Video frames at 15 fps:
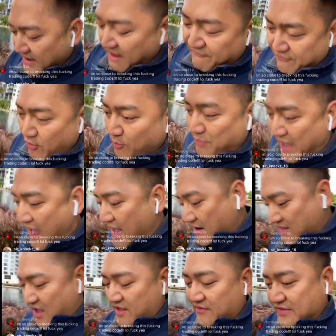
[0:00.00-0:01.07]
And I feel
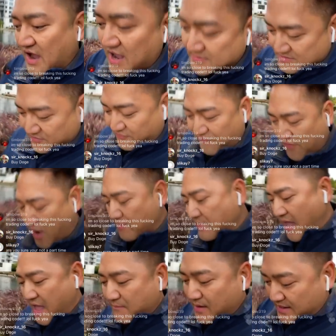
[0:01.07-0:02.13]
bad. A lot of the times they're from